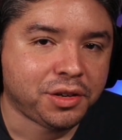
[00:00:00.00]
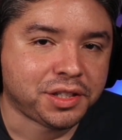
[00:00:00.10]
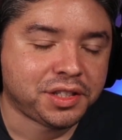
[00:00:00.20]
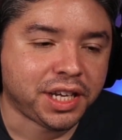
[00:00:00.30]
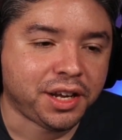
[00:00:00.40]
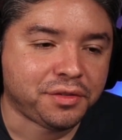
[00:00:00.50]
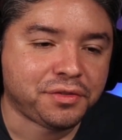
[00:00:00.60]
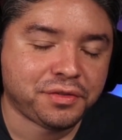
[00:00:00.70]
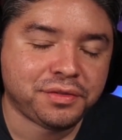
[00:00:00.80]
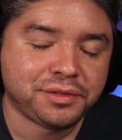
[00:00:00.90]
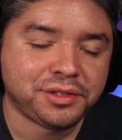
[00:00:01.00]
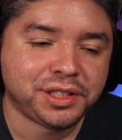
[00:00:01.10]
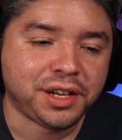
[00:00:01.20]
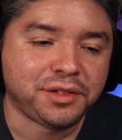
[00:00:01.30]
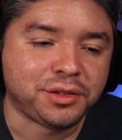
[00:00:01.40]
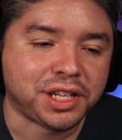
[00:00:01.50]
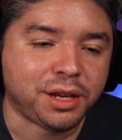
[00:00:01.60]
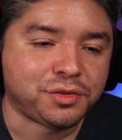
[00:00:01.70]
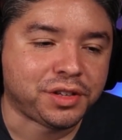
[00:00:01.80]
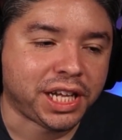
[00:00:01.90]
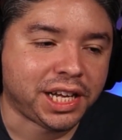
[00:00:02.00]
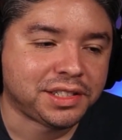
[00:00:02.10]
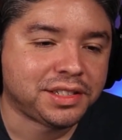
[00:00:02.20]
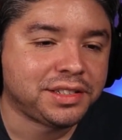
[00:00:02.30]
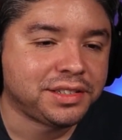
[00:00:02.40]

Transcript: to save those games for last.